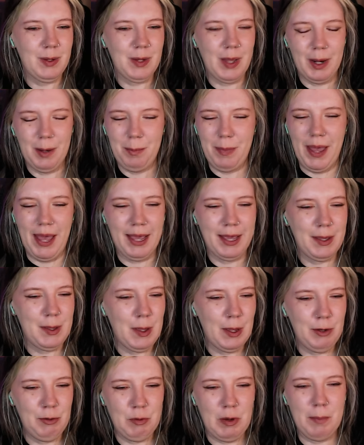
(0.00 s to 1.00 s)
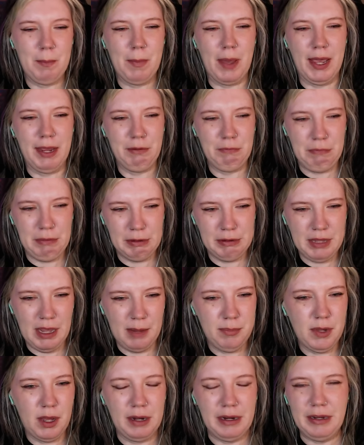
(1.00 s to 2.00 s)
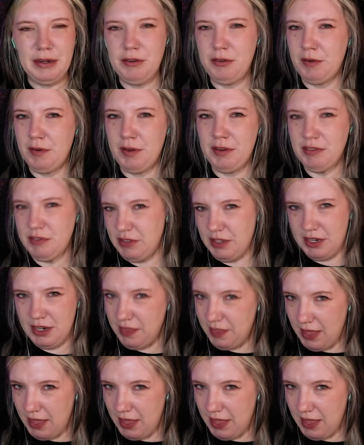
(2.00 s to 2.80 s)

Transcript: Not a backcountry minefield. I'm not interested in